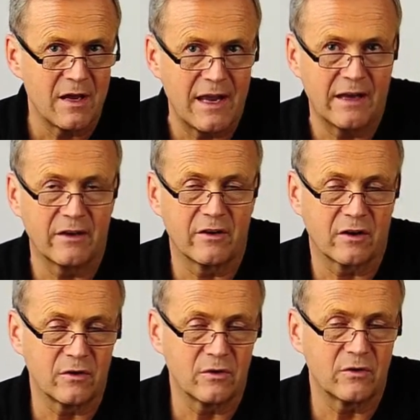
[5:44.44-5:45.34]
and it
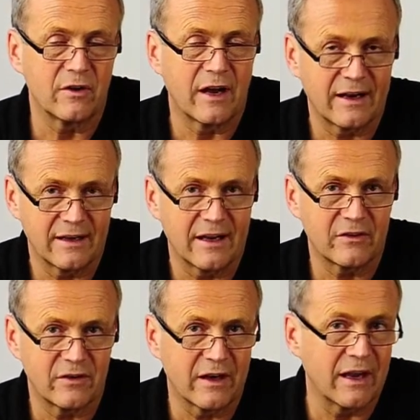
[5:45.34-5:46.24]
includes
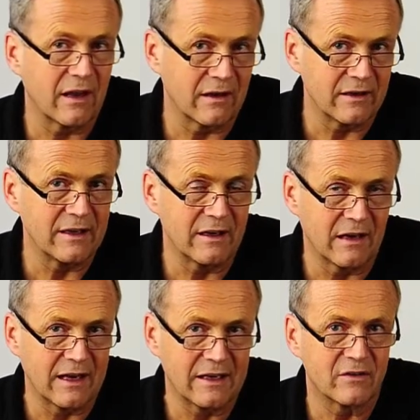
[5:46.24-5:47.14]
diagnostic LED
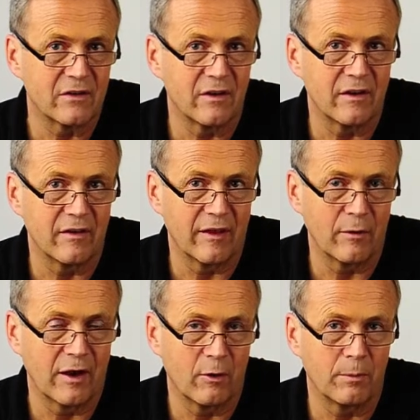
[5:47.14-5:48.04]
lights
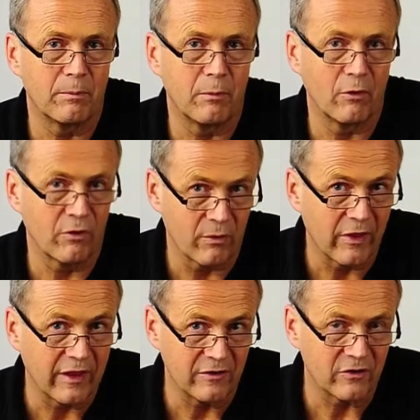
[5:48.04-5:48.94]
that help both
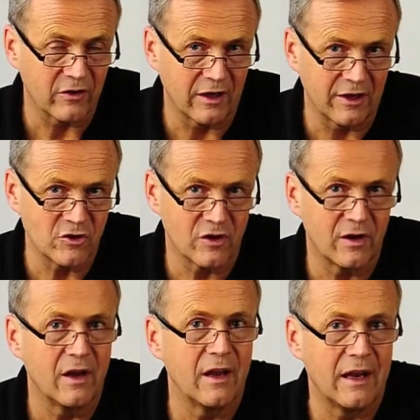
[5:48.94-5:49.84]
with
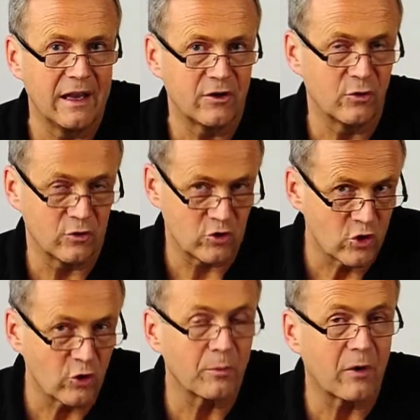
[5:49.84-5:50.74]
installation and to
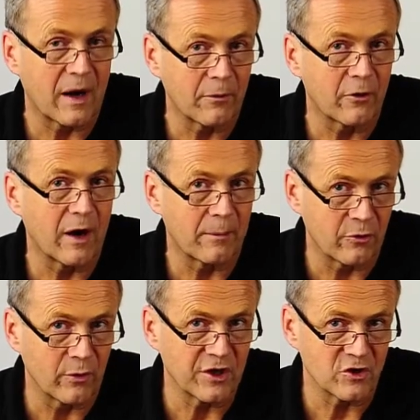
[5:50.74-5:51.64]
ensure proper
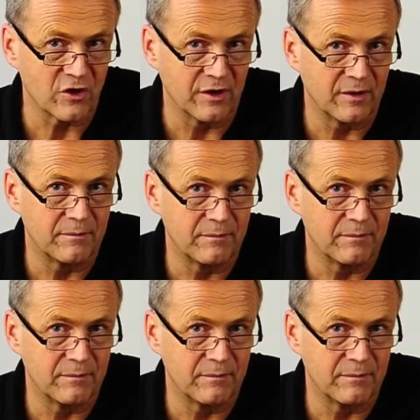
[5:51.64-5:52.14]
operation.